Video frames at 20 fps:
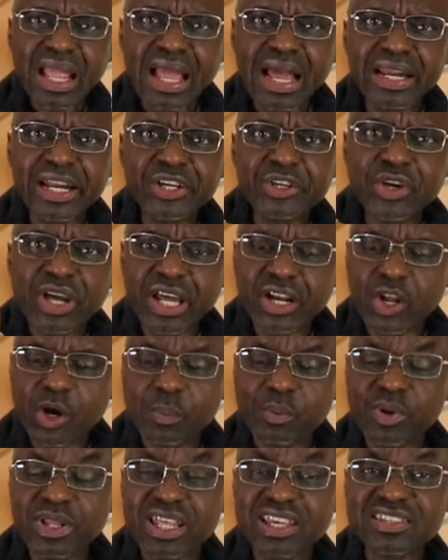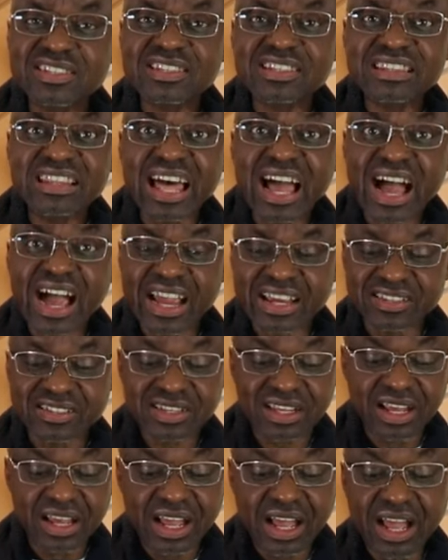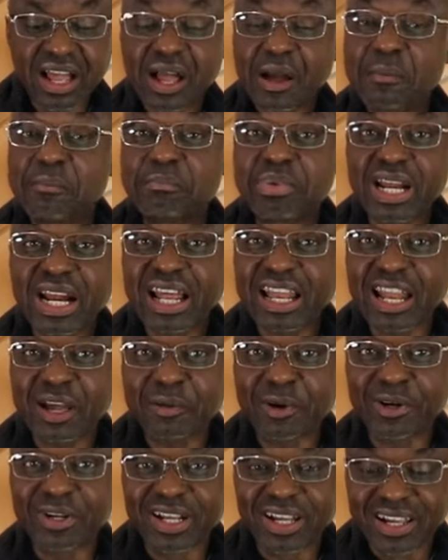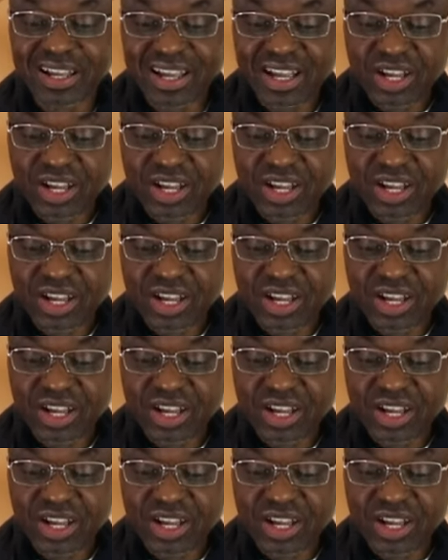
And then you end up with this nice bitter lemon.